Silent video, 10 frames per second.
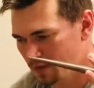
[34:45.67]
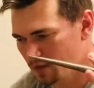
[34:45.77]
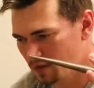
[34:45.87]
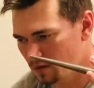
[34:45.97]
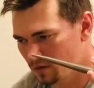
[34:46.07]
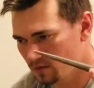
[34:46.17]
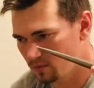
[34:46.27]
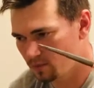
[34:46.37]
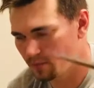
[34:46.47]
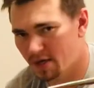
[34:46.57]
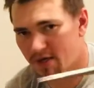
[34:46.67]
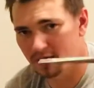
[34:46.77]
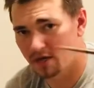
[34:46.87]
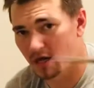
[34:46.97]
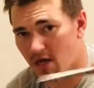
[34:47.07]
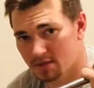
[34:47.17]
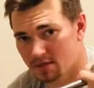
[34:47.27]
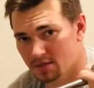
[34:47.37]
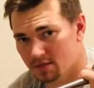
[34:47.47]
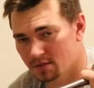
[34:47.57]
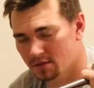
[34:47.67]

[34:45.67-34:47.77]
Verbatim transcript: um, breaking knots.